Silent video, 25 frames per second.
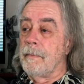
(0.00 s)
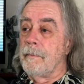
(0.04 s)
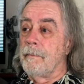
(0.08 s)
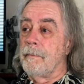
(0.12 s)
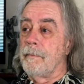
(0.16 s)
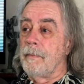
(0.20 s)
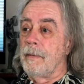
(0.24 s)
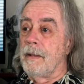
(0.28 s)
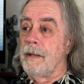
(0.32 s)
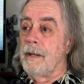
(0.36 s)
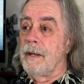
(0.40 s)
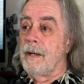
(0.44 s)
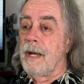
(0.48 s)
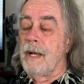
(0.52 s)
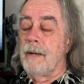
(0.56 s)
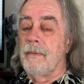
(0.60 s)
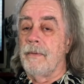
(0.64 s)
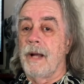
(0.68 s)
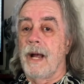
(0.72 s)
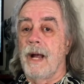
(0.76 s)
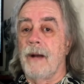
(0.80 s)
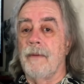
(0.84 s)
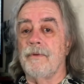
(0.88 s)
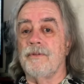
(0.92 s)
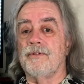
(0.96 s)
I
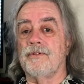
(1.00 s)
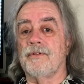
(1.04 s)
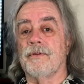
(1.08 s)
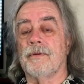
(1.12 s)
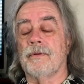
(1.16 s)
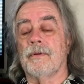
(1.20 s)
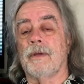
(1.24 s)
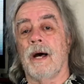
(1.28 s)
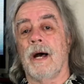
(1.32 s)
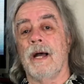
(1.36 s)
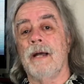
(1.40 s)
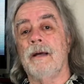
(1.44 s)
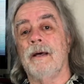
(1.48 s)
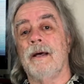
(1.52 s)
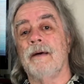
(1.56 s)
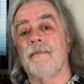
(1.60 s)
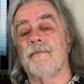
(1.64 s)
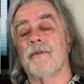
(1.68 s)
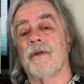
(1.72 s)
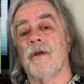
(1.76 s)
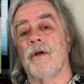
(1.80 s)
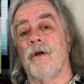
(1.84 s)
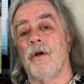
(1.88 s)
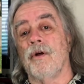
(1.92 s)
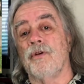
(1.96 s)
lived
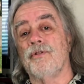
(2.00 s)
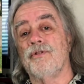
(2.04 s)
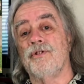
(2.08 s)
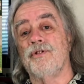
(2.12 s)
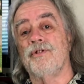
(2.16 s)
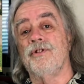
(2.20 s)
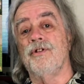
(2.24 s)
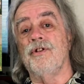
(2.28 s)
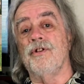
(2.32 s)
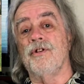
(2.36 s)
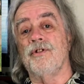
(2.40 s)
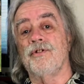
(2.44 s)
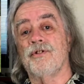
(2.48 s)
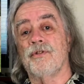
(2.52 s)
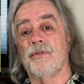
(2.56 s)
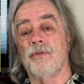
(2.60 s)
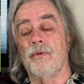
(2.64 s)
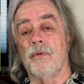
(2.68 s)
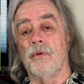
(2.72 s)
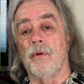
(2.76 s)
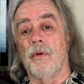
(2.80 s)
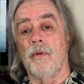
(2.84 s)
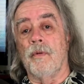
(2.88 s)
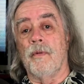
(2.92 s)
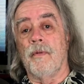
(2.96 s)
closer to your
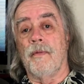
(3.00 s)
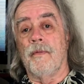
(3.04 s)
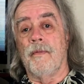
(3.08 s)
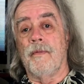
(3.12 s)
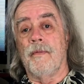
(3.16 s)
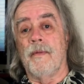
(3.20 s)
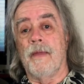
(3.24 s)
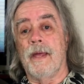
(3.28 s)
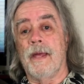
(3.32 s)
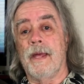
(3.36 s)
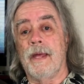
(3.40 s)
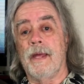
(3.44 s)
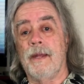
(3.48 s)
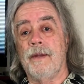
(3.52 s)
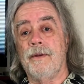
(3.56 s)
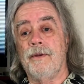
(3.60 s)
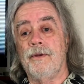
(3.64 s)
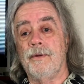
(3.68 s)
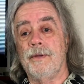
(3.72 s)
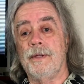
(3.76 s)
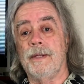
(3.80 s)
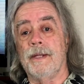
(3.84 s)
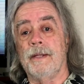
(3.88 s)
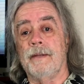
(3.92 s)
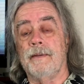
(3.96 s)
school than you
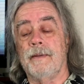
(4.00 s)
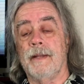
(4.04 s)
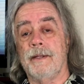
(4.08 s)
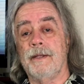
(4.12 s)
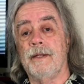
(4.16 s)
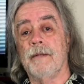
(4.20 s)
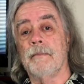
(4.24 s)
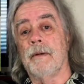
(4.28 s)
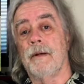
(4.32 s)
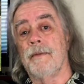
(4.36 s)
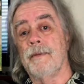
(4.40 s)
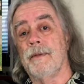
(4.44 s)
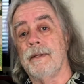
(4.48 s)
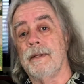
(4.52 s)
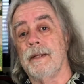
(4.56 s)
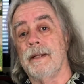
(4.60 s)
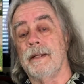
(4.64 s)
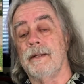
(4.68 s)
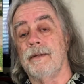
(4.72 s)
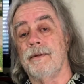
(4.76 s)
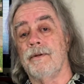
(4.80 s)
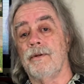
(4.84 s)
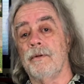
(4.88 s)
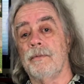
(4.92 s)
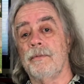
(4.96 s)
did, than your mother did
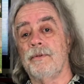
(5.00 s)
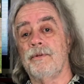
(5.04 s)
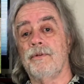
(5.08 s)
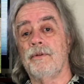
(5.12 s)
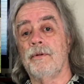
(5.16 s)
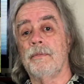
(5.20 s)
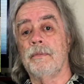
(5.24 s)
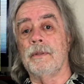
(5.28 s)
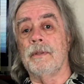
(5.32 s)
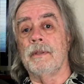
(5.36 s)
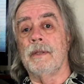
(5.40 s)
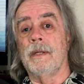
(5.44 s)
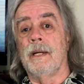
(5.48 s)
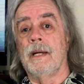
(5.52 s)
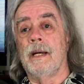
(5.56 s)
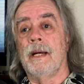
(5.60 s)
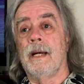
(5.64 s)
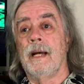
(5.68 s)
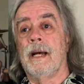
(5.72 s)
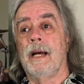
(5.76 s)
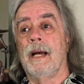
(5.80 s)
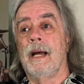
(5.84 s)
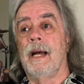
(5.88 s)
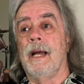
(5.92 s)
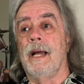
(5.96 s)
in Tumasuba.
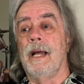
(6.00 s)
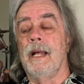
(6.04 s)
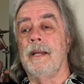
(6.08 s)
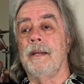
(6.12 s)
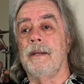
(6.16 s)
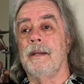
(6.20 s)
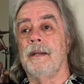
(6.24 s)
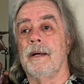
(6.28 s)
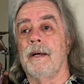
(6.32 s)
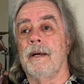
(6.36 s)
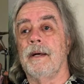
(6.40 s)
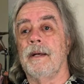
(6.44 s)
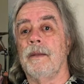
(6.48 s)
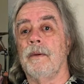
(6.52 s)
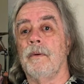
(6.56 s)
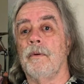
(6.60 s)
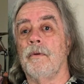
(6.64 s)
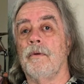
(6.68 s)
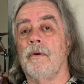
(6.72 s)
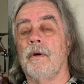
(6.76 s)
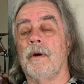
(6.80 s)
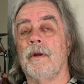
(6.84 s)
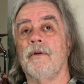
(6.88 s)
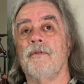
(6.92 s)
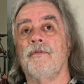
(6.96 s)
And you
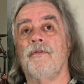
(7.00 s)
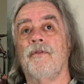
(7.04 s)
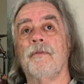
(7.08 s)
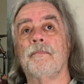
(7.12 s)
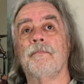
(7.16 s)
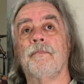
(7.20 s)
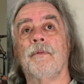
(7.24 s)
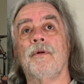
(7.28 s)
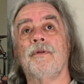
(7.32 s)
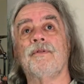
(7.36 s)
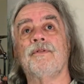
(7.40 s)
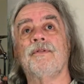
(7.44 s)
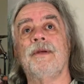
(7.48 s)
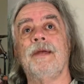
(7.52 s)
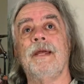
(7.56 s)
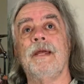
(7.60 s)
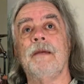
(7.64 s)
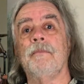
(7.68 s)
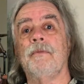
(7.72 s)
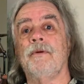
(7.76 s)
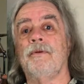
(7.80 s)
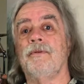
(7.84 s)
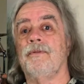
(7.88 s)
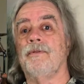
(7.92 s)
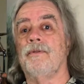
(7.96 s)
were on a football team,
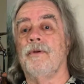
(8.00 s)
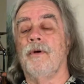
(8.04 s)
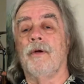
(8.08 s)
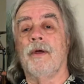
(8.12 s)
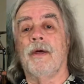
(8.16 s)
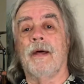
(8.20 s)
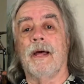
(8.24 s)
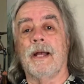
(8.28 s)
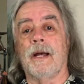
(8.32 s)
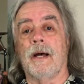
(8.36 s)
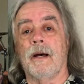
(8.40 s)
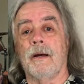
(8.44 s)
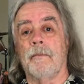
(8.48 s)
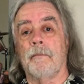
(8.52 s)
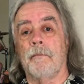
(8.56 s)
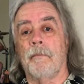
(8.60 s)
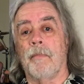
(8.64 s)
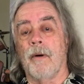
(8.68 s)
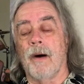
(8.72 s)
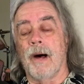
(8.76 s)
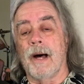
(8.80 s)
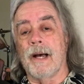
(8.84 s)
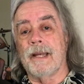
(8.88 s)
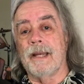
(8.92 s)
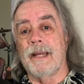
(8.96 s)
which was only like a
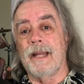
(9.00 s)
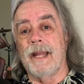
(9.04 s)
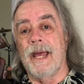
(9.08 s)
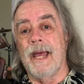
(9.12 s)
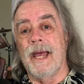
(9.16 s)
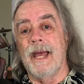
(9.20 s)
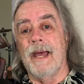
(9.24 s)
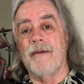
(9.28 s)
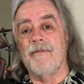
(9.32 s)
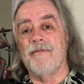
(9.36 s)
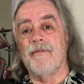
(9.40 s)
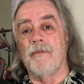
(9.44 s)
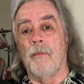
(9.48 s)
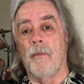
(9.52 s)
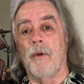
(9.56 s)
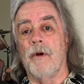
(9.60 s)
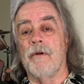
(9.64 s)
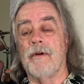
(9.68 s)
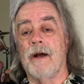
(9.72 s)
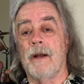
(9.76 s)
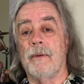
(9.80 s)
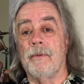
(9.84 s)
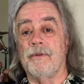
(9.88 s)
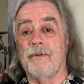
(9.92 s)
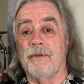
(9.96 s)
block and a half from where
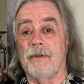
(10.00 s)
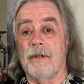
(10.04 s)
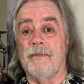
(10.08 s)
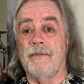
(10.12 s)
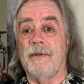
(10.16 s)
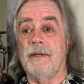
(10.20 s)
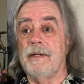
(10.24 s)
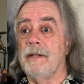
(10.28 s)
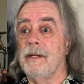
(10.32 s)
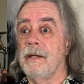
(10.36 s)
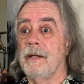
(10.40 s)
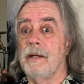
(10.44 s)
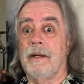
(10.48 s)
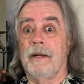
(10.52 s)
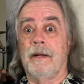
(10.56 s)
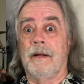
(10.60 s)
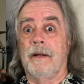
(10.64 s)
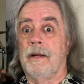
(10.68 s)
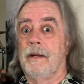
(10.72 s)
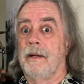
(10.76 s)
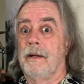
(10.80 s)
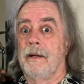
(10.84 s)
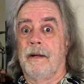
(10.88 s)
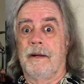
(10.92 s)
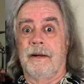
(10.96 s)
I was living.
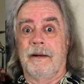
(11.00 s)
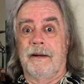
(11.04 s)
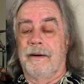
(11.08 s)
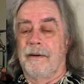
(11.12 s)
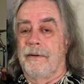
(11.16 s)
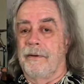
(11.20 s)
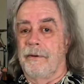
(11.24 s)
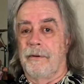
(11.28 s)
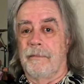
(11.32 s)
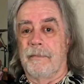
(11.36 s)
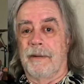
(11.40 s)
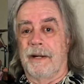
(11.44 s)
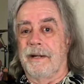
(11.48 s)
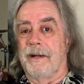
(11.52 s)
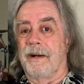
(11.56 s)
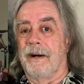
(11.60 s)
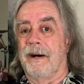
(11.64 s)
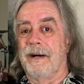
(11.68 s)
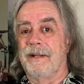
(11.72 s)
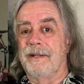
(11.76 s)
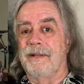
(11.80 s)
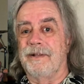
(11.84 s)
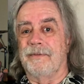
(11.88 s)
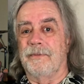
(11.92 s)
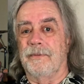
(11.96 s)
Oh my
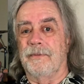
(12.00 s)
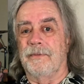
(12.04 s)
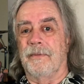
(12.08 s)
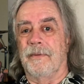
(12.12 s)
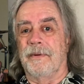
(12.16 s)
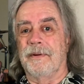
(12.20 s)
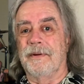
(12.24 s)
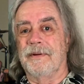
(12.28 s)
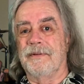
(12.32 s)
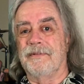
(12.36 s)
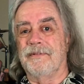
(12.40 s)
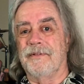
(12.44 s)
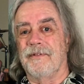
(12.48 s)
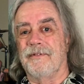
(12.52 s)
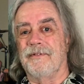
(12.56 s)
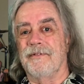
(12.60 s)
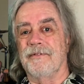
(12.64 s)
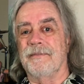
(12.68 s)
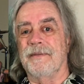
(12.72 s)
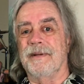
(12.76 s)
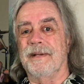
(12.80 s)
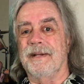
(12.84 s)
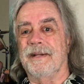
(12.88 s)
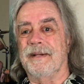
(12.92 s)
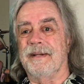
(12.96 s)
God, this was wonderful for
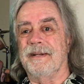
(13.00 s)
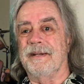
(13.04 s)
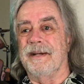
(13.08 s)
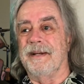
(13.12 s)
me.